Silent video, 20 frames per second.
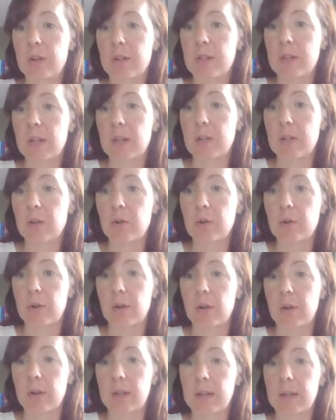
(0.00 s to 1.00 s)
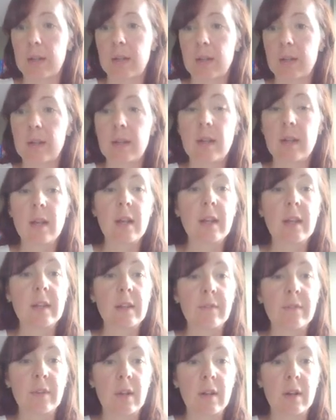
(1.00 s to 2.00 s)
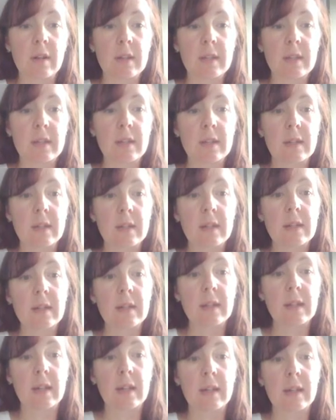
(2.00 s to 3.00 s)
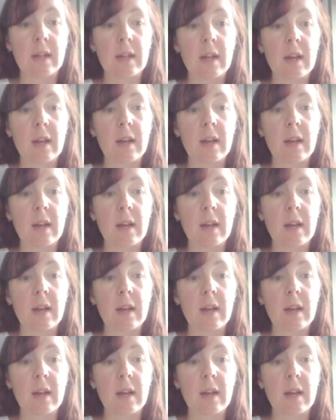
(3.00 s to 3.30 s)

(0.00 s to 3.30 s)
is going to look like, giving us then